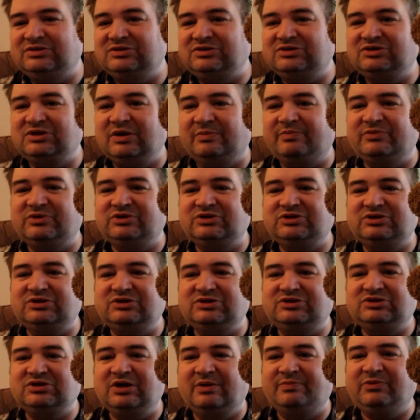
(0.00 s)
some
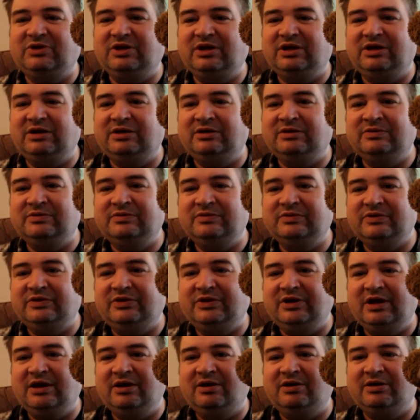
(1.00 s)
something
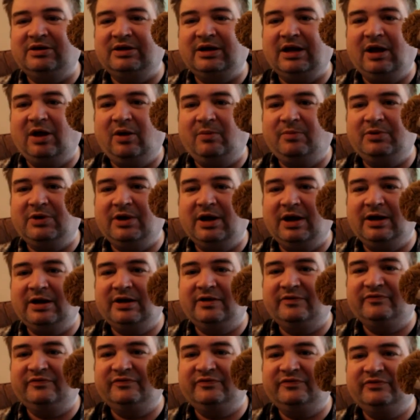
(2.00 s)
there to help kind
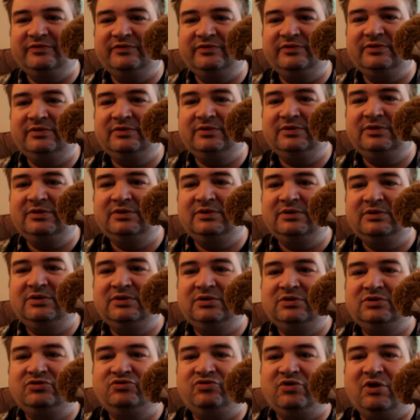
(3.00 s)
of
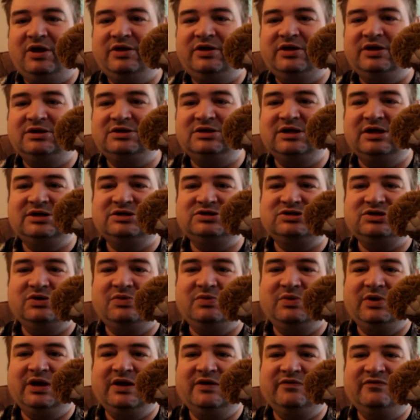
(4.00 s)
draw the attention
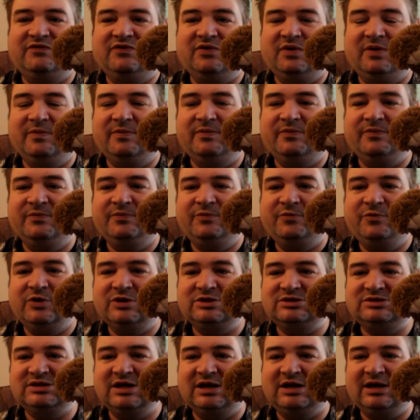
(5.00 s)
away from
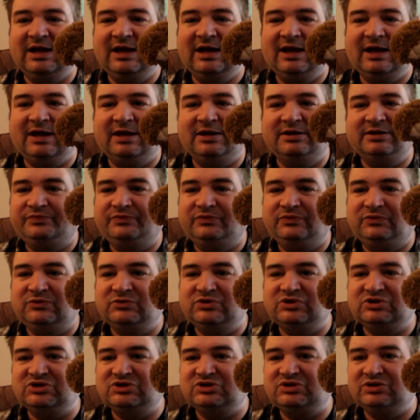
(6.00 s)
what's at hand,
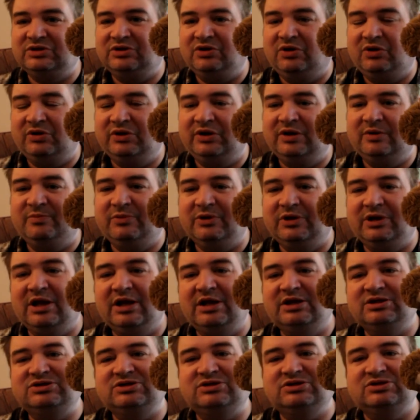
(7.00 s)
just in all the
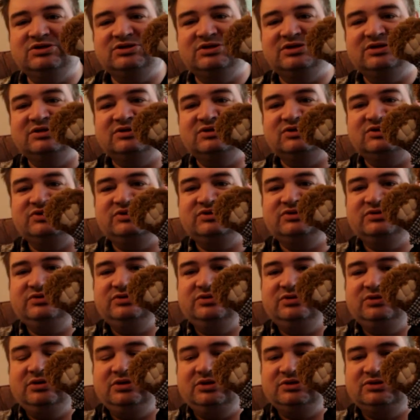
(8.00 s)
implications, is
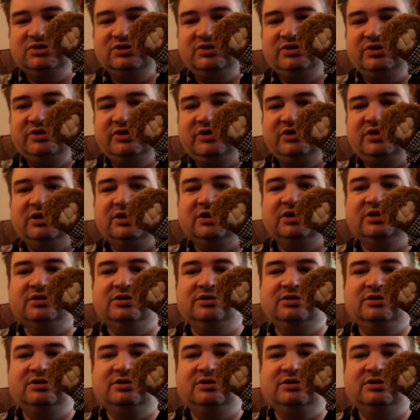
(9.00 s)
is a good thing.